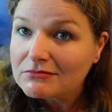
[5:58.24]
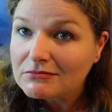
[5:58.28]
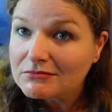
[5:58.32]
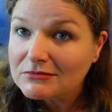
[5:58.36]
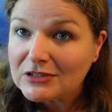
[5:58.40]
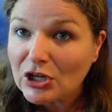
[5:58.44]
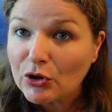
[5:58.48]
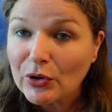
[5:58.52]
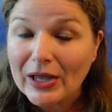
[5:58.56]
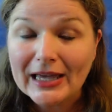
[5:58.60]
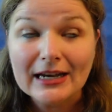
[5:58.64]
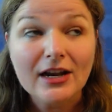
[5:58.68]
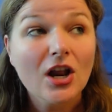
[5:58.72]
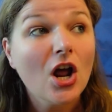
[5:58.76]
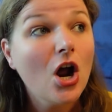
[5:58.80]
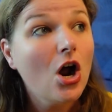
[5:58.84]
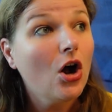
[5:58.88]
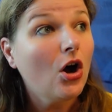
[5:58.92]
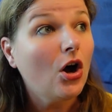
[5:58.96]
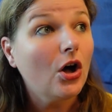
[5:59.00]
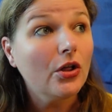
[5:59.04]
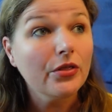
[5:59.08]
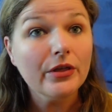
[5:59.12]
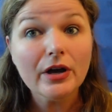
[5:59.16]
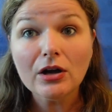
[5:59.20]
don't get it.
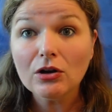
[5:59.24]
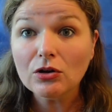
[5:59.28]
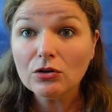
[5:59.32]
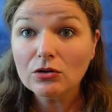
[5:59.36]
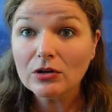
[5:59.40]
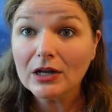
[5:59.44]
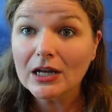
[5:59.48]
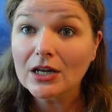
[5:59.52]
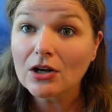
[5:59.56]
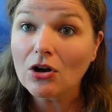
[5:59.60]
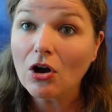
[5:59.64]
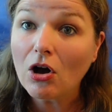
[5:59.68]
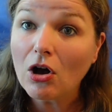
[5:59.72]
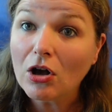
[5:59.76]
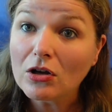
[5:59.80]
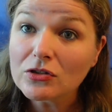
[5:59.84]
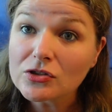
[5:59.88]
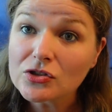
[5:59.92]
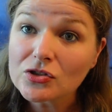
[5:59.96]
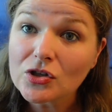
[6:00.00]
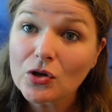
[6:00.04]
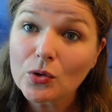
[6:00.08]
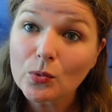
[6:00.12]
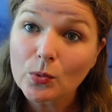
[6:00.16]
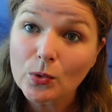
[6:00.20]
Although it
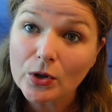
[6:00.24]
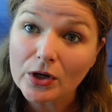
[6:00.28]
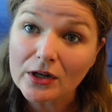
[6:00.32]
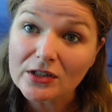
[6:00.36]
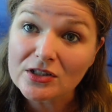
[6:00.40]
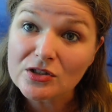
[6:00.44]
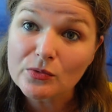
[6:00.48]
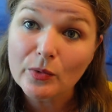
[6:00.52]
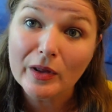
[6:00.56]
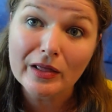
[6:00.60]
also works